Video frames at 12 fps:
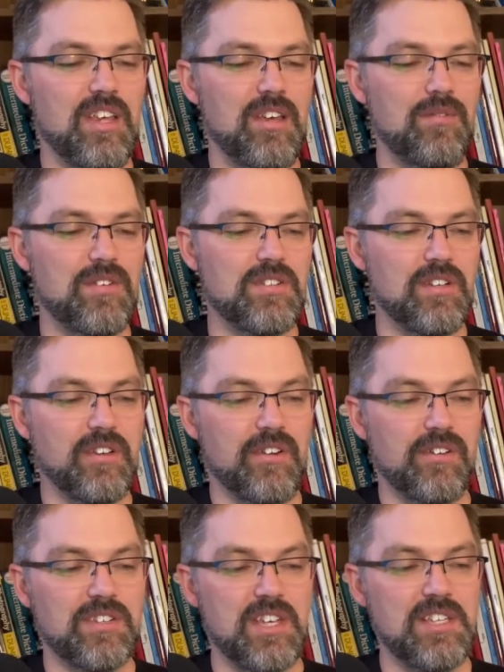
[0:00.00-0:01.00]
Even to
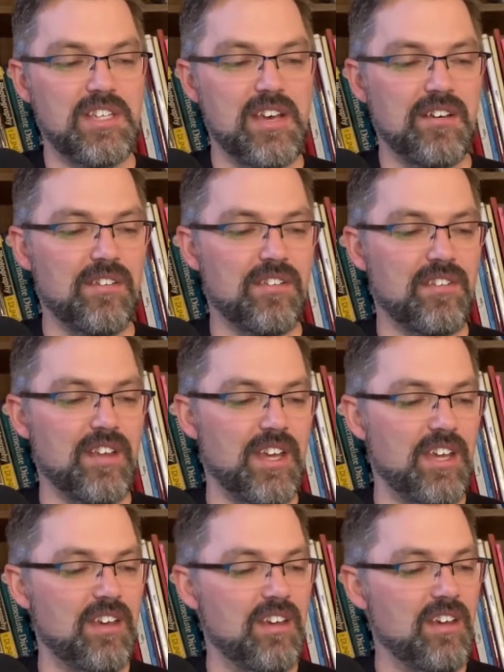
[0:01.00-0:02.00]
little details
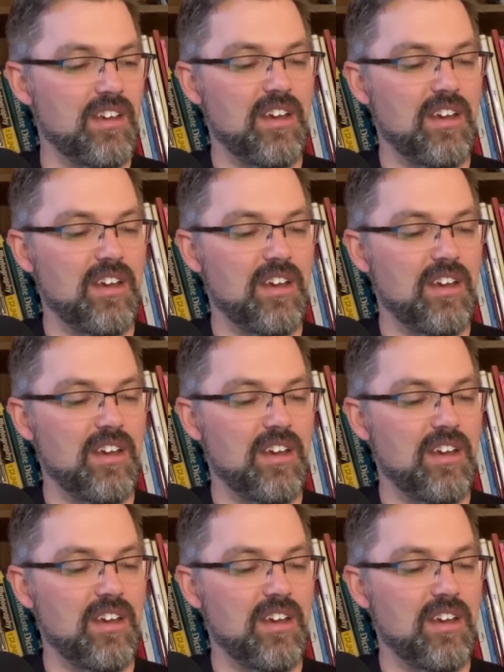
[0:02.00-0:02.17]
like,